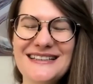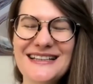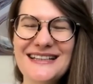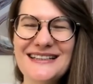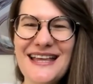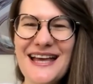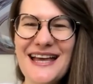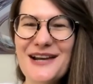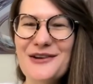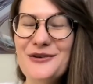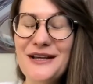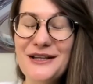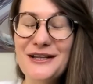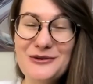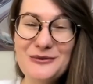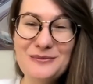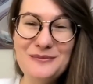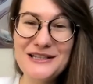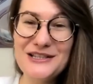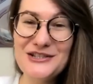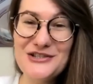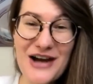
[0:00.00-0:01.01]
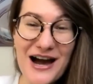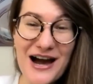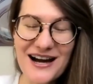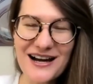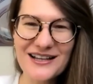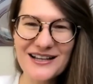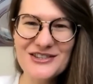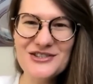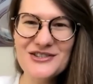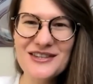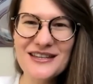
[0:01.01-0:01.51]
that they are going to be
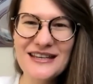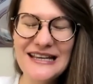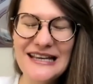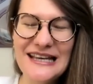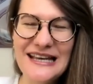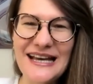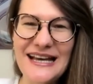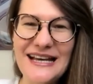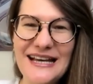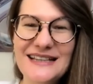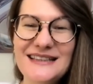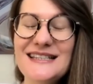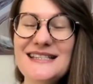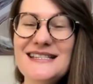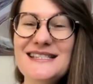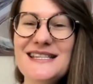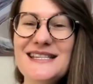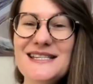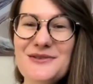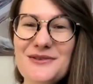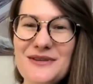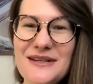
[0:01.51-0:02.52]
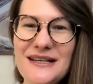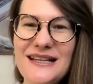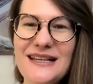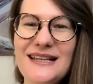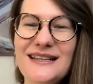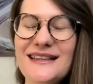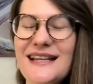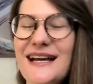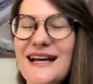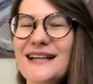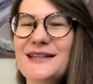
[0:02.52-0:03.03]
judged. And this is
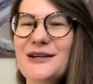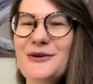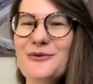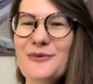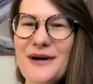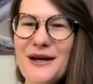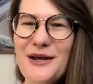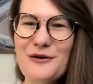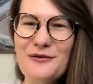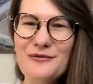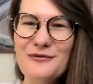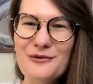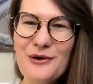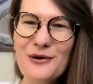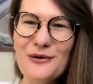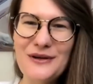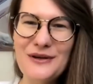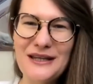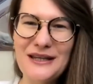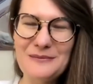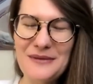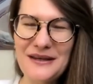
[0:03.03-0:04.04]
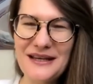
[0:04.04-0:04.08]
really not the way of going,